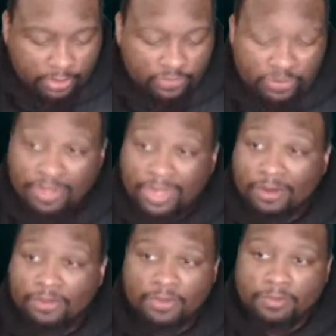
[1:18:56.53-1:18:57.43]
chill out
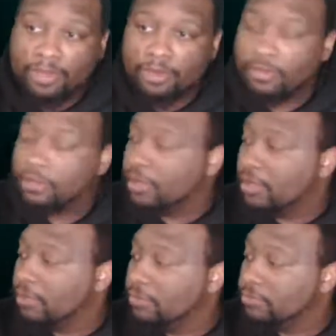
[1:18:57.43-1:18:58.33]
or something.
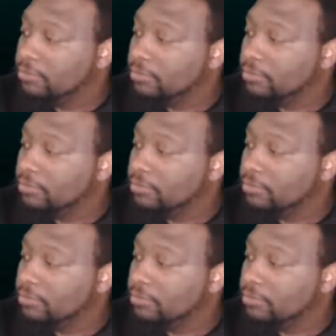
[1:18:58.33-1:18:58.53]
Um,